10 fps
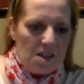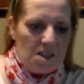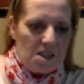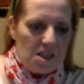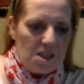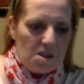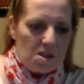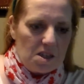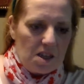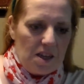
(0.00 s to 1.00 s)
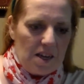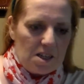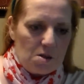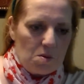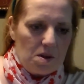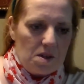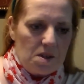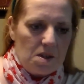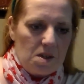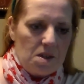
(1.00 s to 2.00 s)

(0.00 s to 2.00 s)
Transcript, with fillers: He said this is the last one.